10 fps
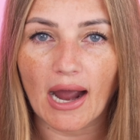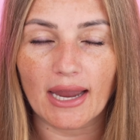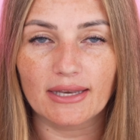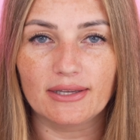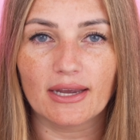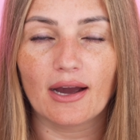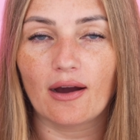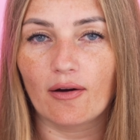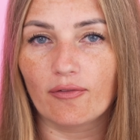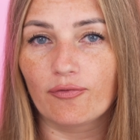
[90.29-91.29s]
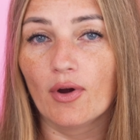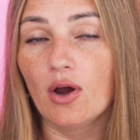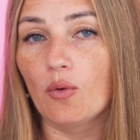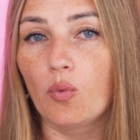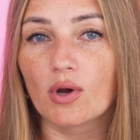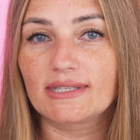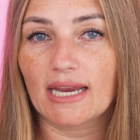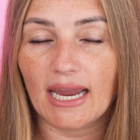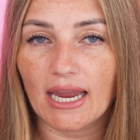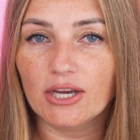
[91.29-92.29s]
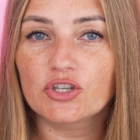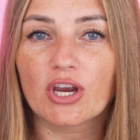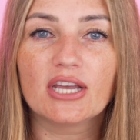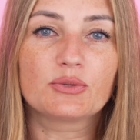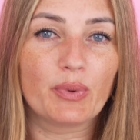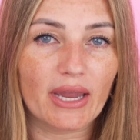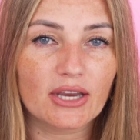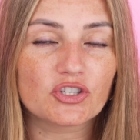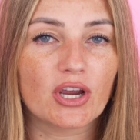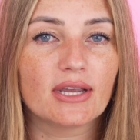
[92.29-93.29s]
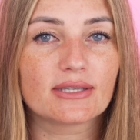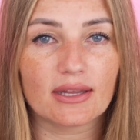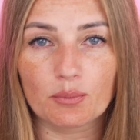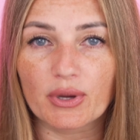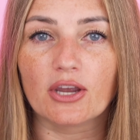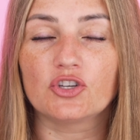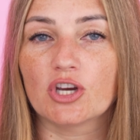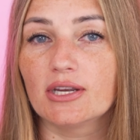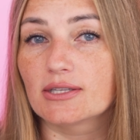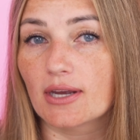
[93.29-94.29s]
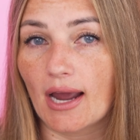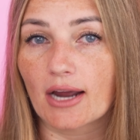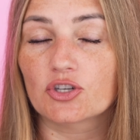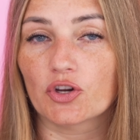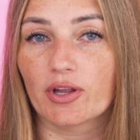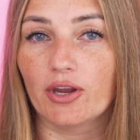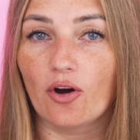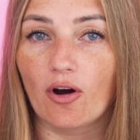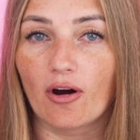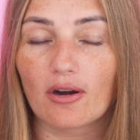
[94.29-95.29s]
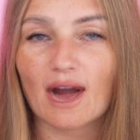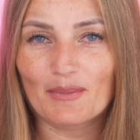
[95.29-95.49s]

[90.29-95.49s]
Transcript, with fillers: idea of what A H As, B H As, and P H As actually are.